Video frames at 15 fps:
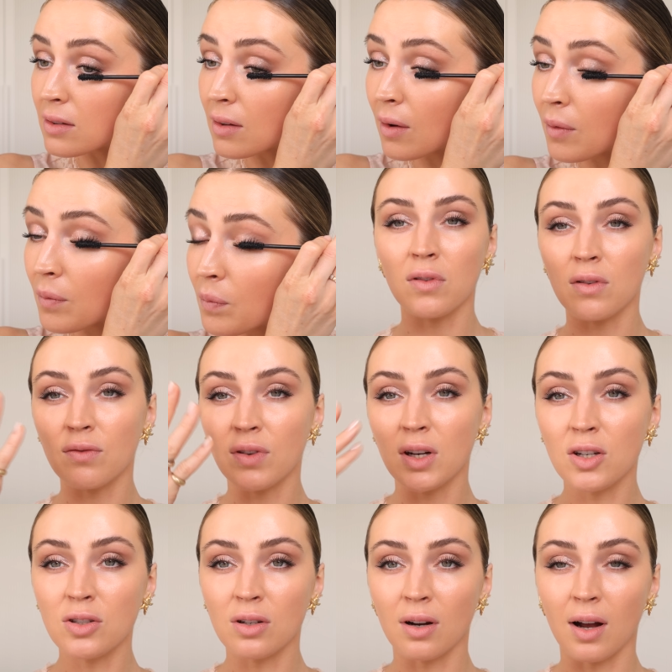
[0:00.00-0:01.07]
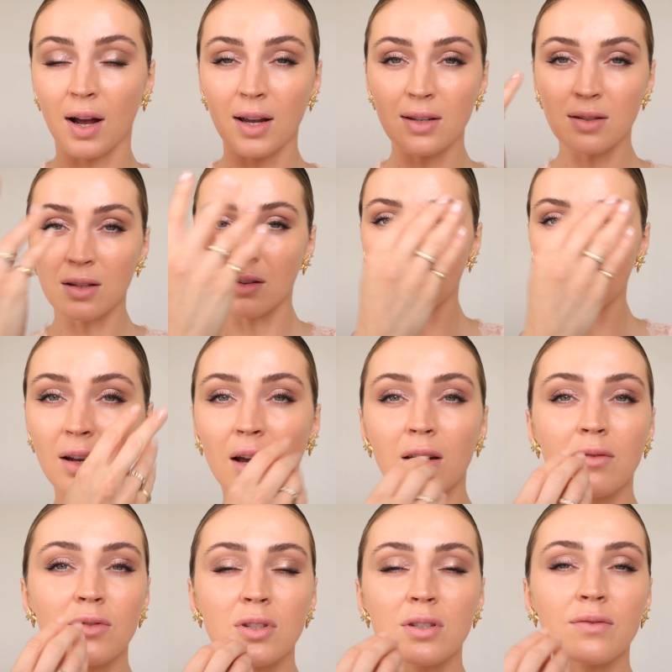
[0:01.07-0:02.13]
So if you finish your eyes, and kind
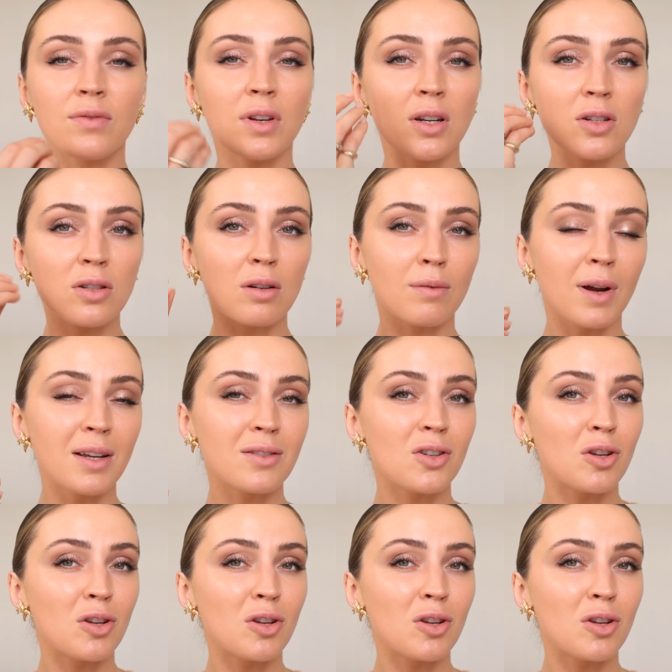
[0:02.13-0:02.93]
of just finish the rest,